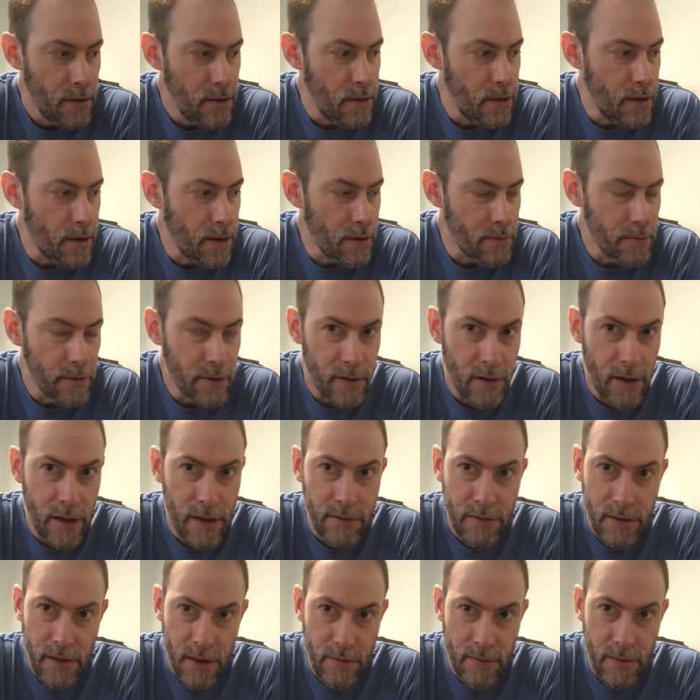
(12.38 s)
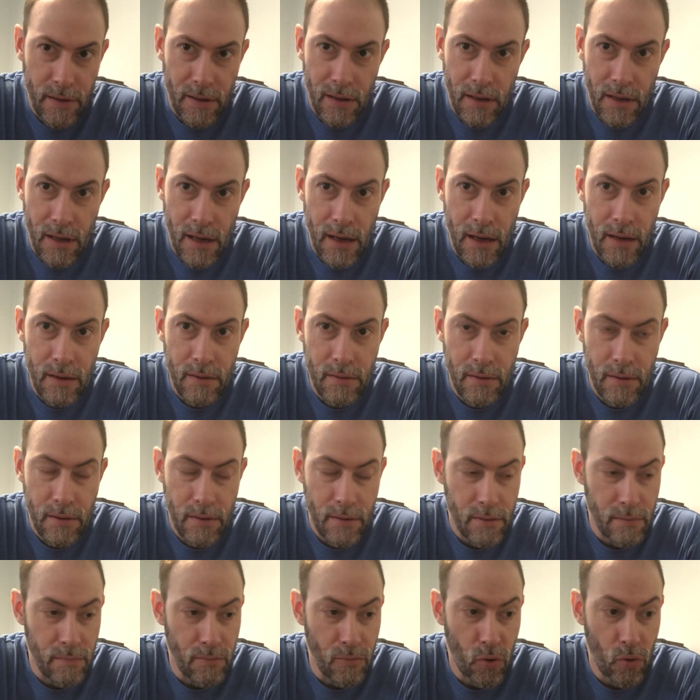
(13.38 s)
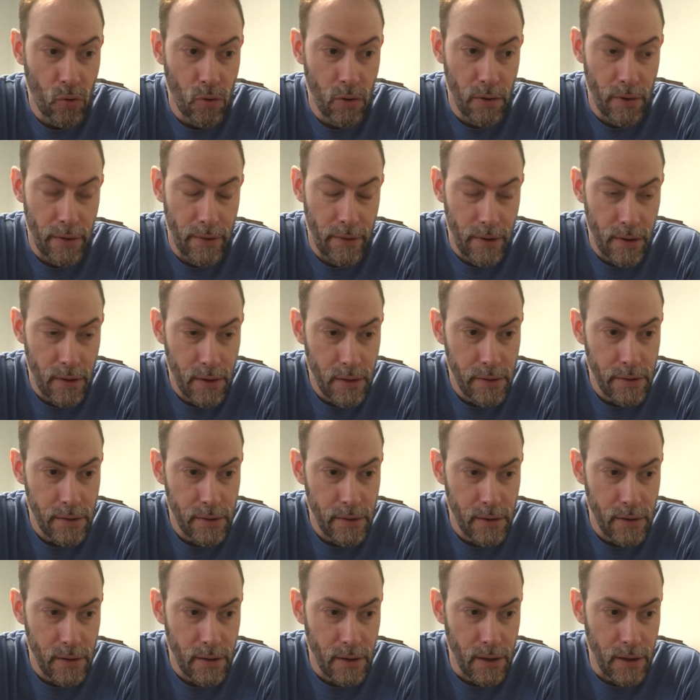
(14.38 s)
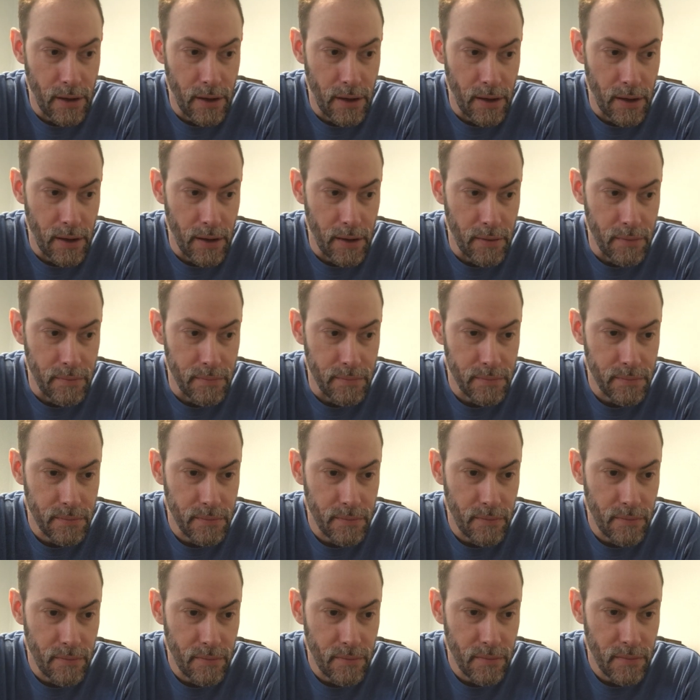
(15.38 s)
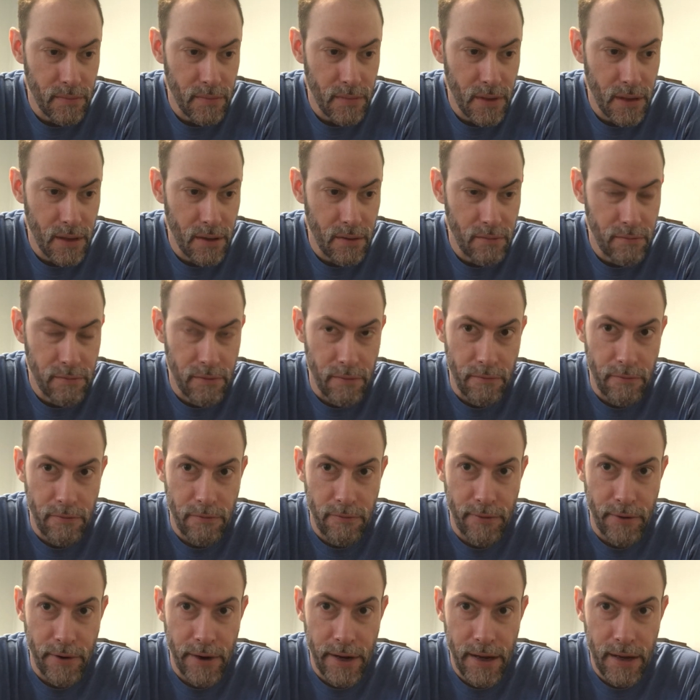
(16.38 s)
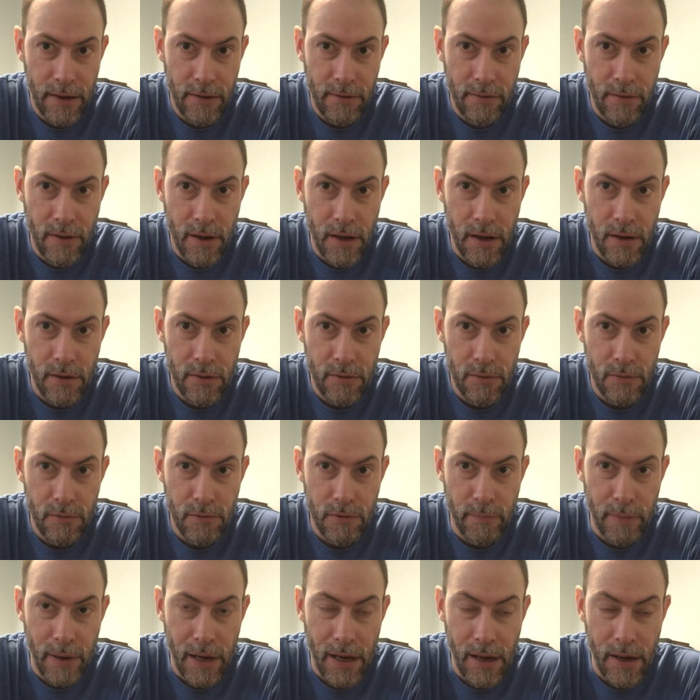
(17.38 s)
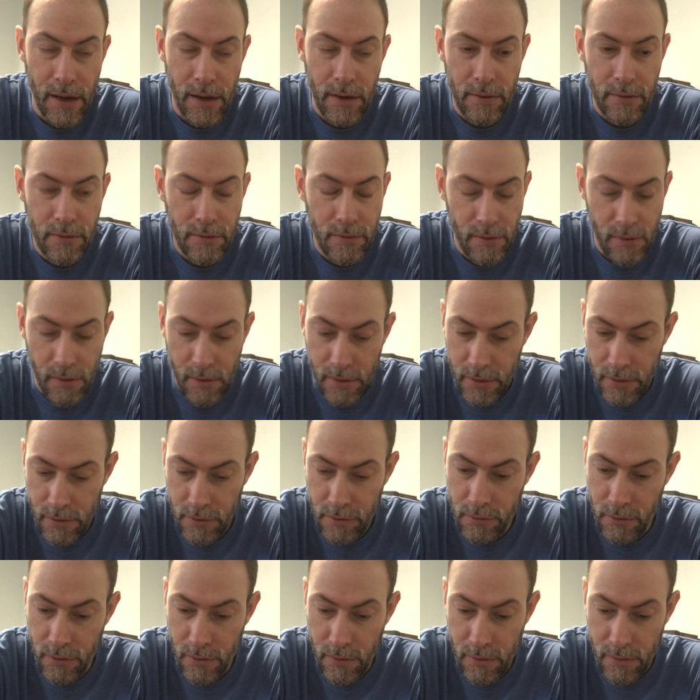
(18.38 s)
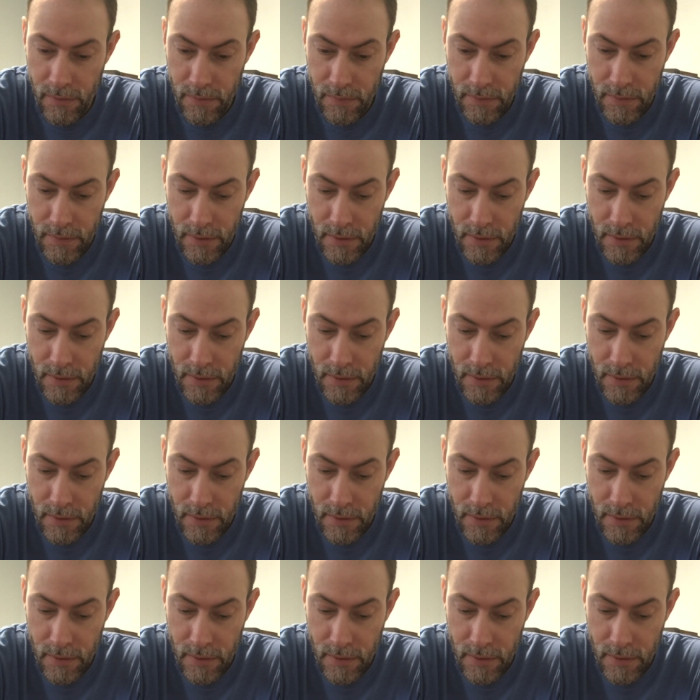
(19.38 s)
and I realized I have a lot more from France than I do Japan. So I'm going to show